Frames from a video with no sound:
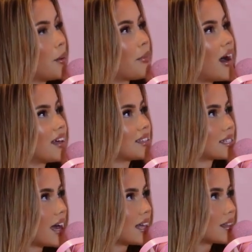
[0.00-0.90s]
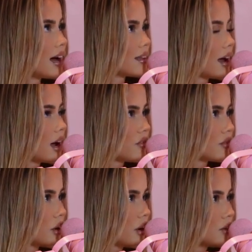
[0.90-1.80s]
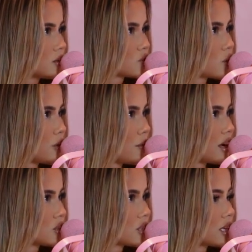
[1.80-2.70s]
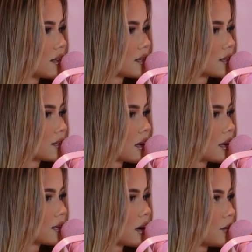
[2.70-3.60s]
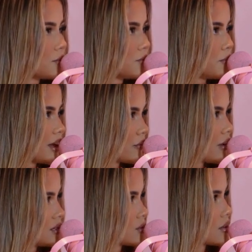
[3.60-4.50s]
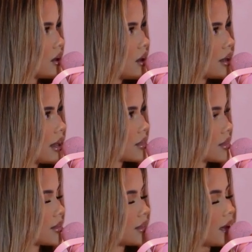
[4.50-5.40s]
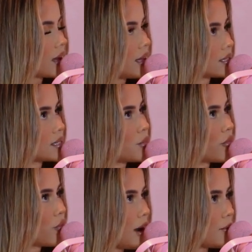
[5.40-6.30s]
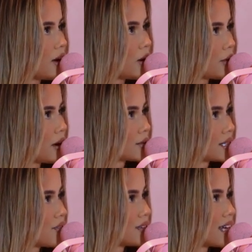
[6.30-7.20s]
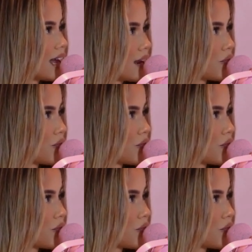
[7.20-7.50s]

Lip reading: But in saying that, like, I've learned so much since I started being friends with her. And like, as I said before, I met her when I was 17.